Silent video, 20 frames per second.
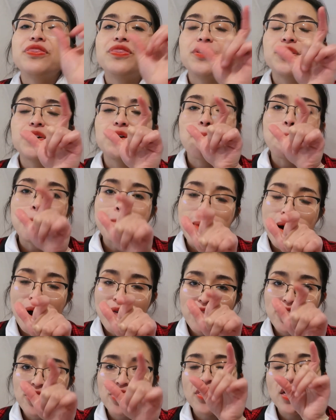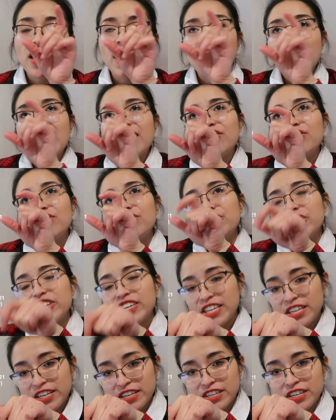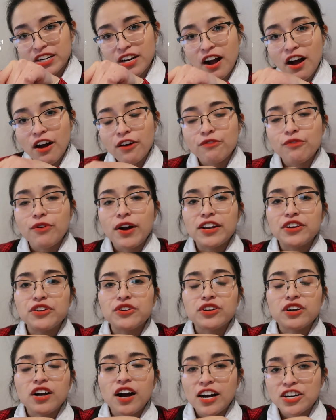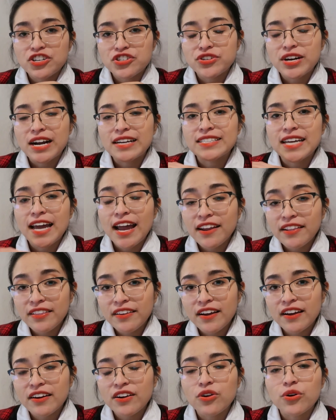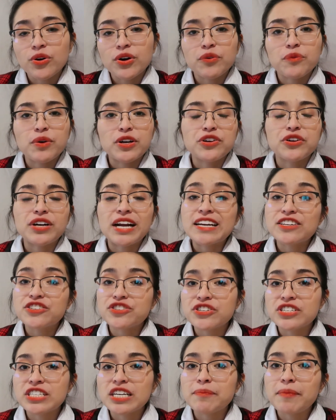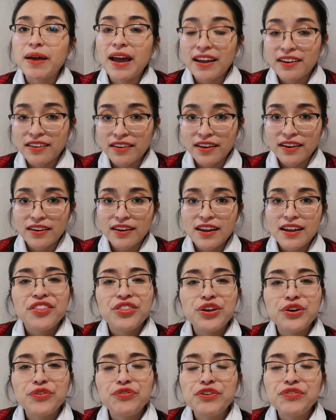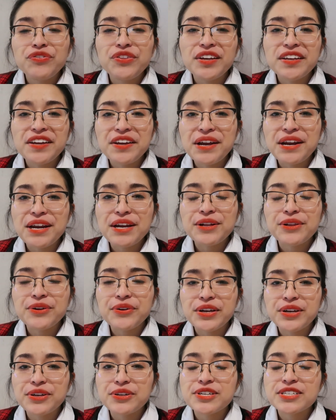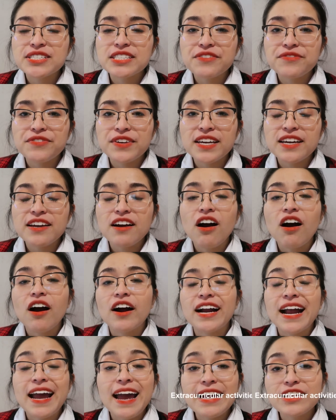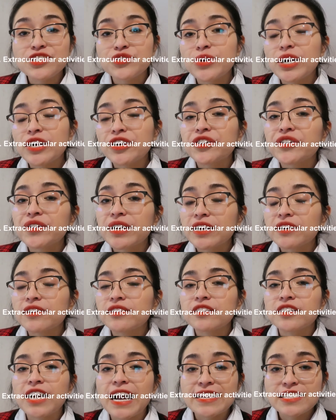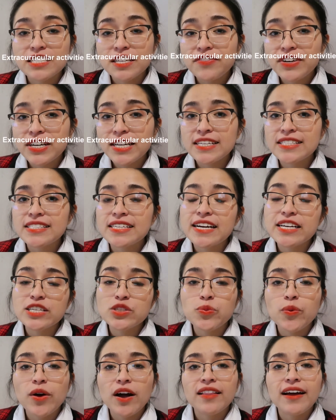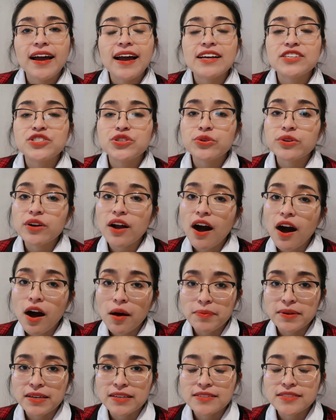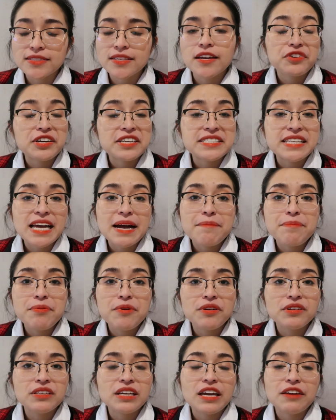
the month and the year of when your contract ended or when your internship ended. The fifth thing you can include in your CV are extracurricular activities as well as your hobbies. For example,